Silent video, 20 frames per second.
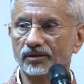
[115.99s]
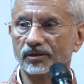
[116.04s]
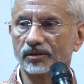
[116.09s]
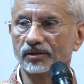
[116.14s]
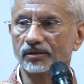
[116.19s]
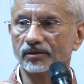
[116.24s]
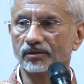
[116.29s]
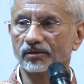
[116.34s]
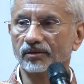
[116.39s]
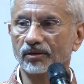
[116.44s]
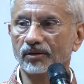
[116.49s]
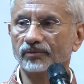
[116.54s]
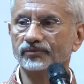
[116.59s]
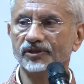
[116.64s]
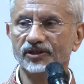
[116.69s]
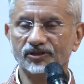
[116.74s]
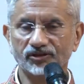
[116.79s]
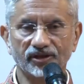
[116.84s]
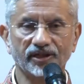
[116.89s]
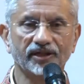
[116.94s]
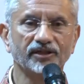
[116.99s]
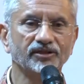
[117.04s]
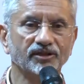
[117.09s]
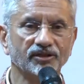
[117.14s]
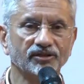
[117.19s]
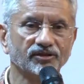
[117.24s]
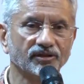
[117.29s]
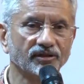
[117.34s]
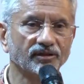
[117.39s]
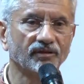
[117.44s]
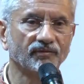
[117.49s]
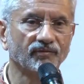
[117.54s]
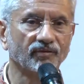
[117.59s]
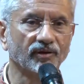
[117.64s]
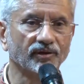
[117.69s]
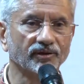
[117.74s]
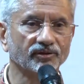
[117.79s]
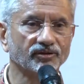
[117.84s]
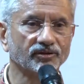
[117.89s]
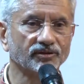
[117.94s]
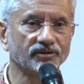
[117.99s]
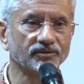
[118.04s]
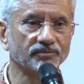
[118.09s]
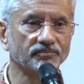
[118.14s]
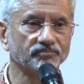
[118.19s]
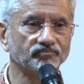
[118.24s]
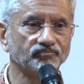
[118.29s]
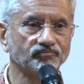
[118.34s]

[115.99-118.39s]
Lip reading: of the sages in the forest.